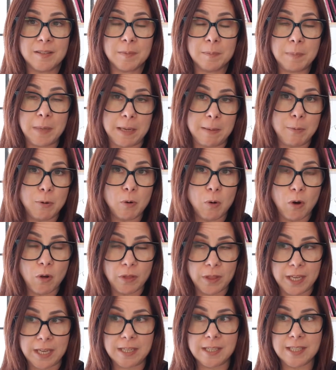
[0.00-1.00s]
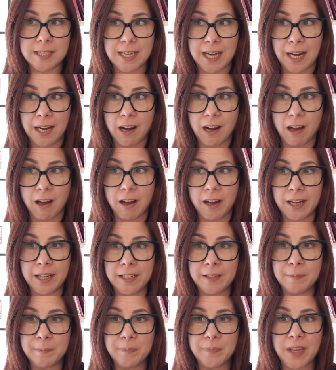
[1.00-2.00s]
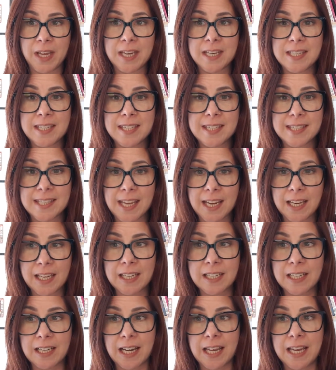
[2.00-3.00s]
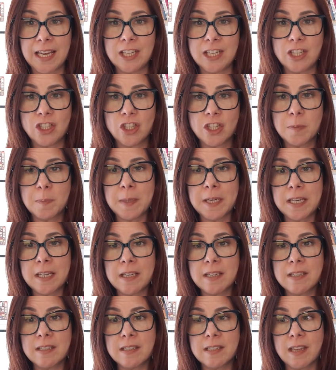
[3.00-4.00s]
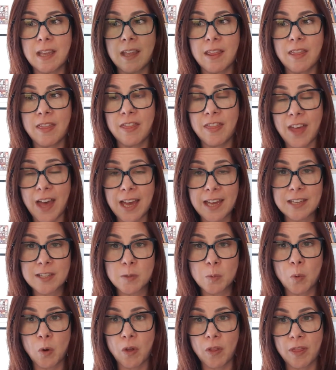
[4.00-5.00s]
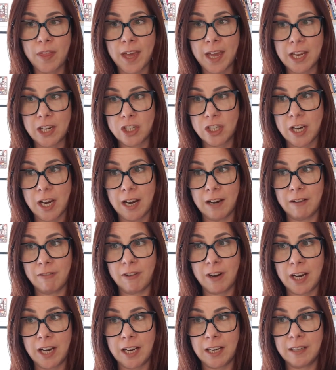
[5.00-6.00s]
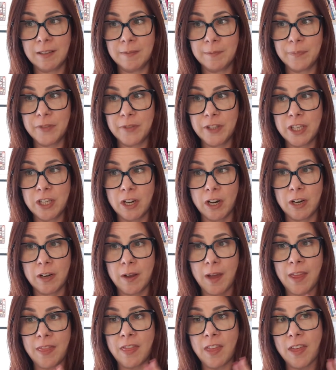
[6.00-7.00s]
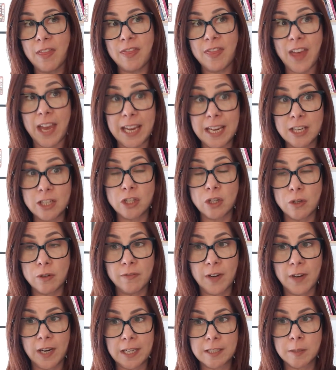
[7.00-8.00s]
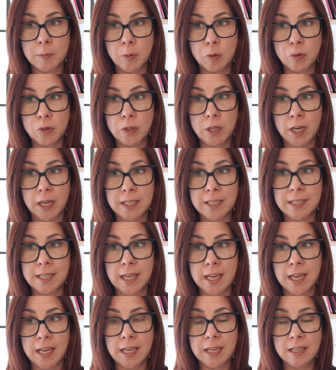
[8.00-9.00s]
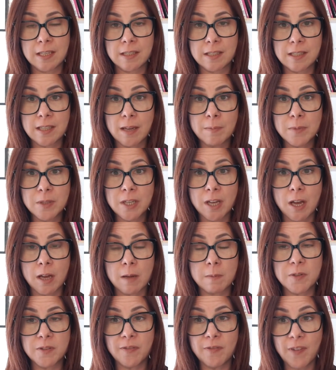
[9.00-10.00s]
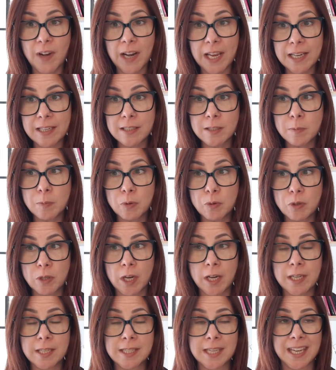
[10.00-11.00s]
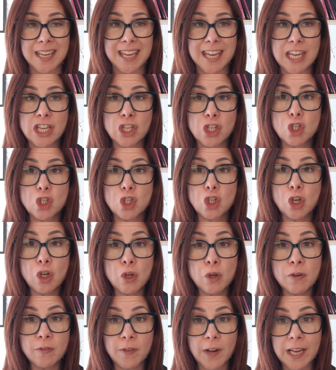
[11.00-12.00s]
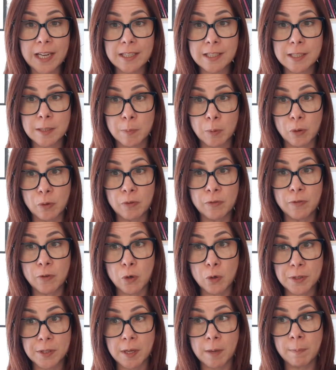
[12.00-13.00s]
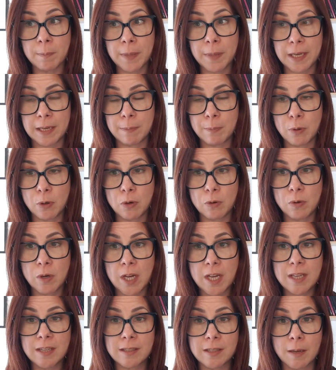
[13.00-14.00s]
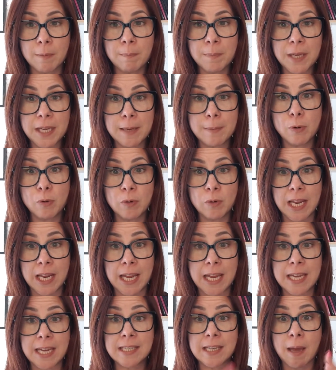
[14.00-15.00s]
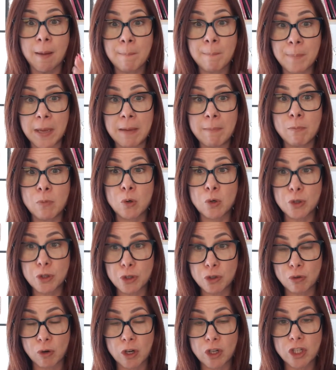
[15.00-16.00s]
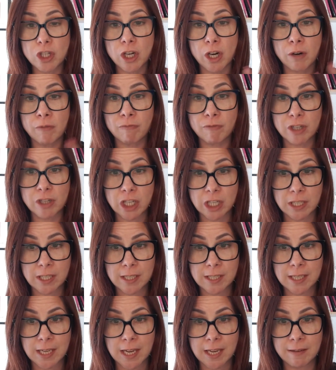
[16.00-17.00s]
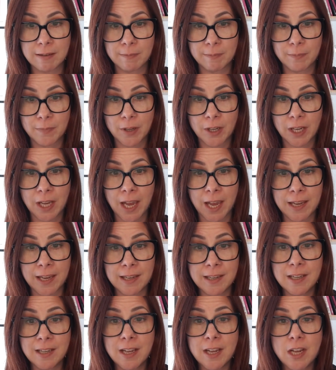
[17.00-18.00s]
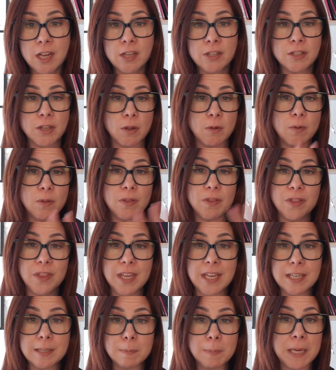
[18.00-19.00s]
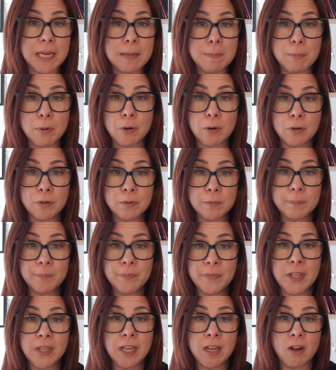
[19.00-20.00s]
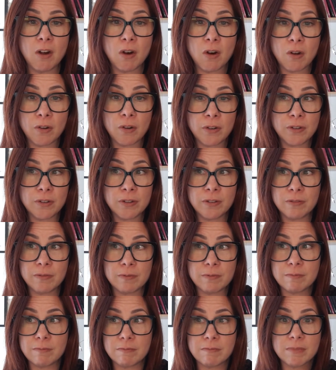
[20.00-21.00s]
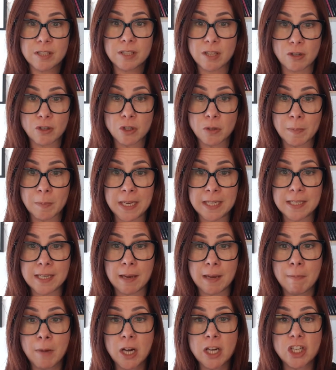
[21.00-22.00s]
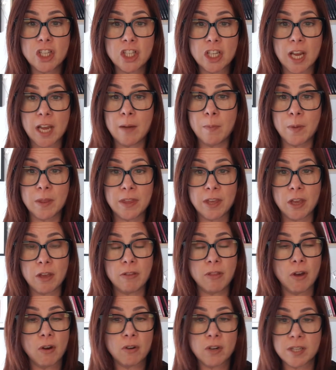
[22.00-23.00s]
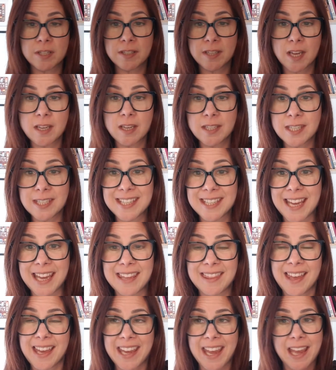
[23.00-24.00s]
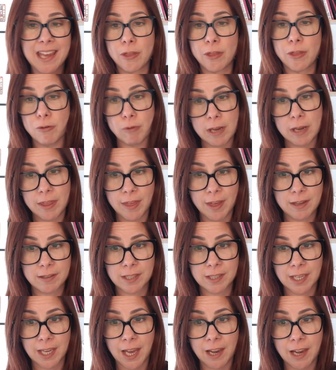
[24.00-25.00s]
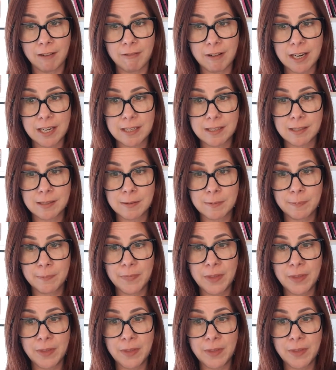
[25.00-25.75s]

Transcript: people on the internet lie. And secondly, just because that's what they're sharing, and that they do flexible dieting, sometimes flexible dieting is too flexible for some people. Some people need a bit more structure and rigidity. Okay, so these people on social media might share with you that on a certain day they ate 3,000 calories,